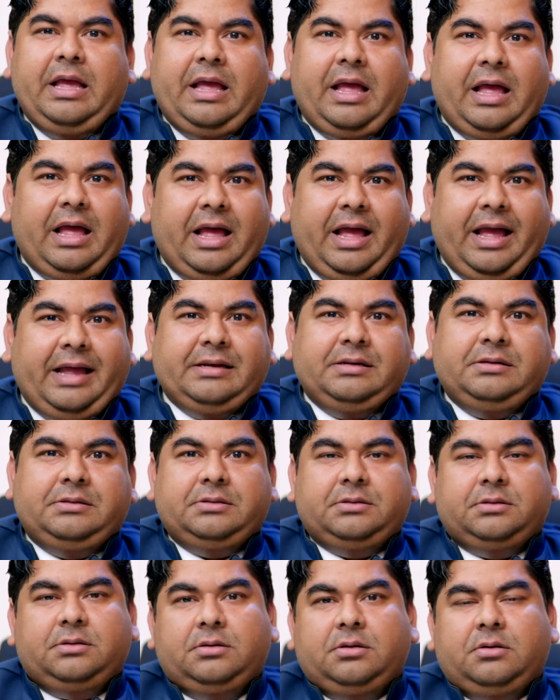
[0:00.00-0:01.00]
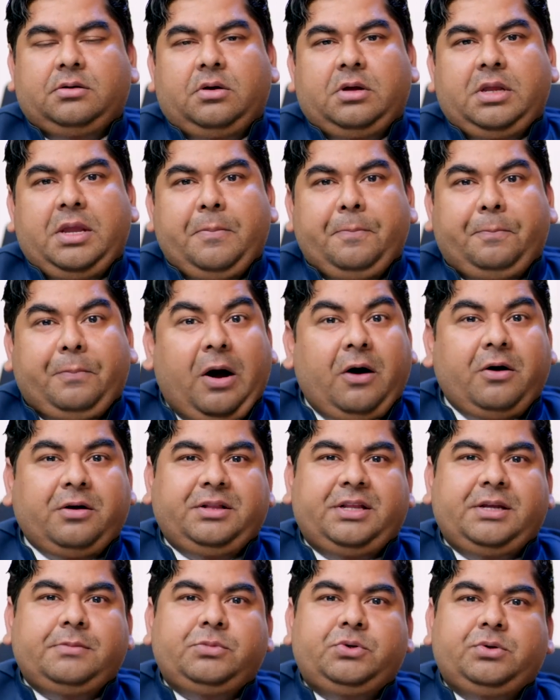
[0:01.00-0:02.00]
and empower
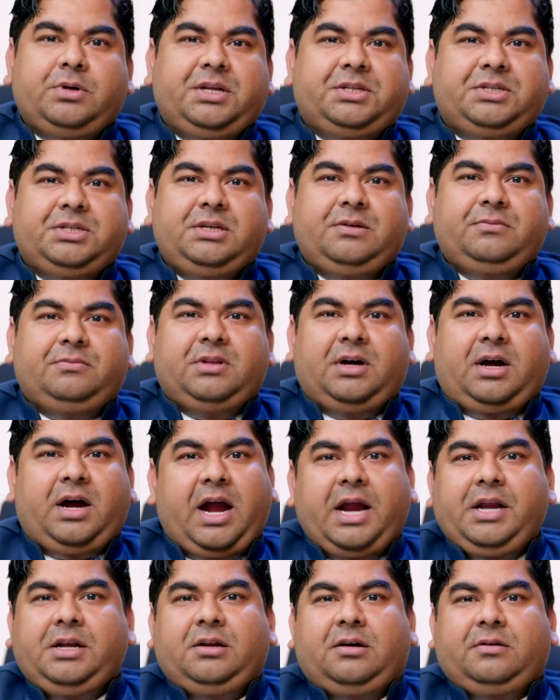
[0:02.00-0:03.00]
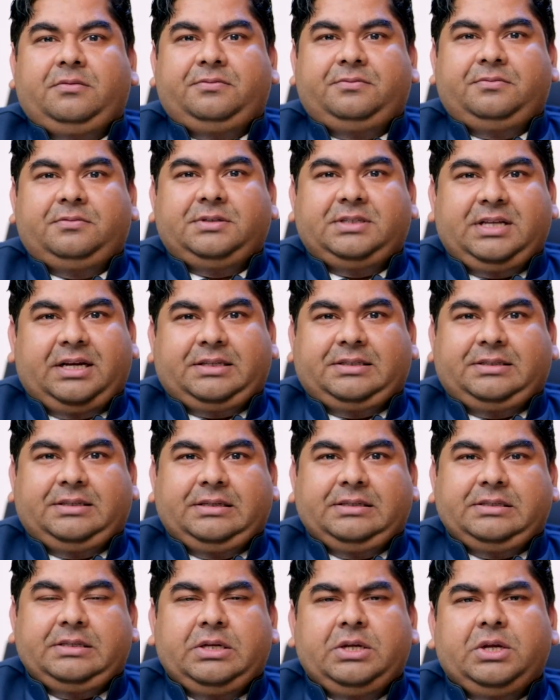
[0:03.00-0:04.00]
them to achieve the height of
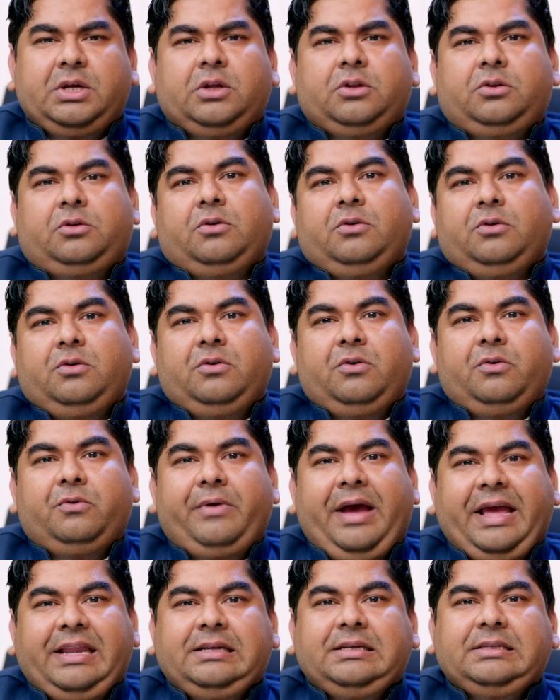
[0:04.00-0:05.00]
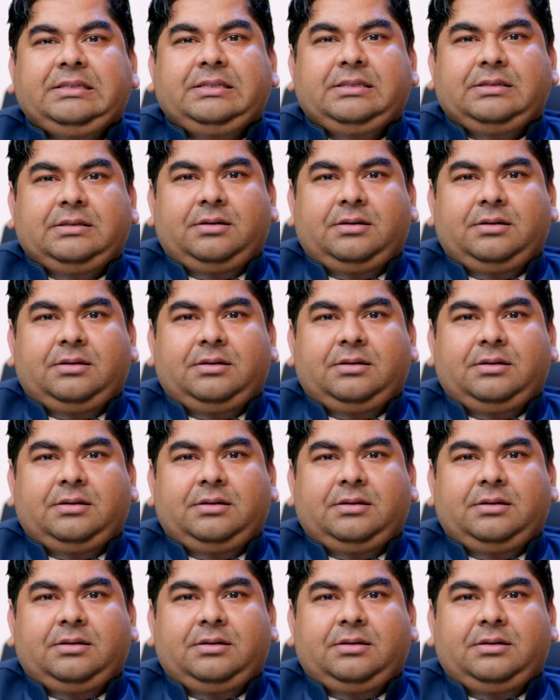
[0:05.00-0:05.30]
success through various